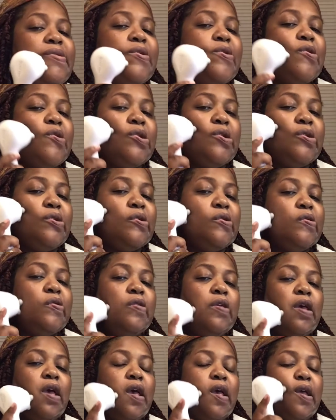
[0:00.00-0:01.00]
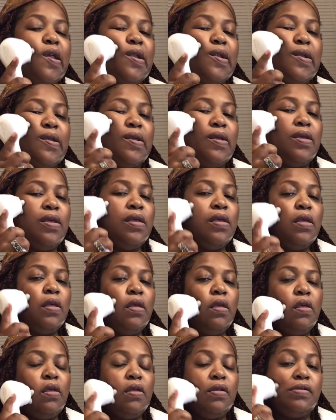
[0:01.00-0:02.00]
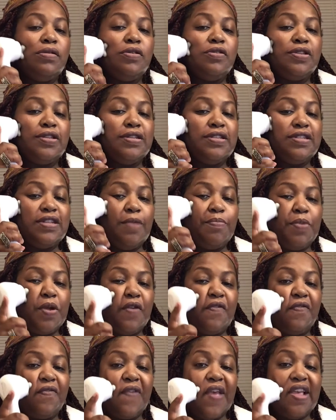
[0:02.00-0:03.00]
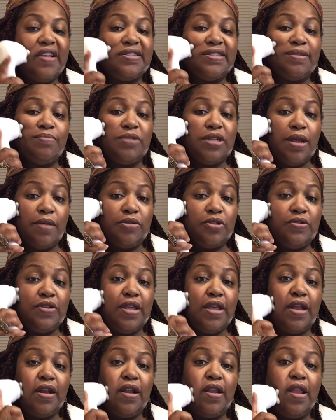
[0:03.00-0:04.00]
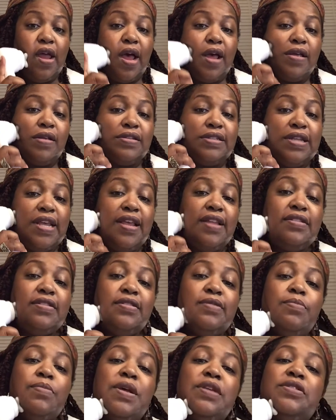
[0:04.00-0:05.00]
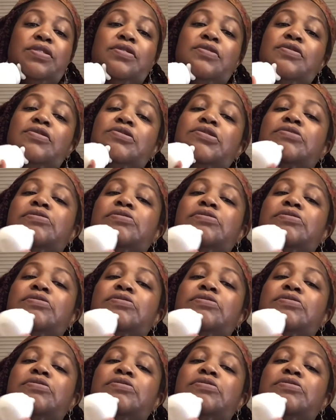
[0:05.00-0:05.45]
and do that. Loosens up your face. Sometimes you get a lot tense muscles,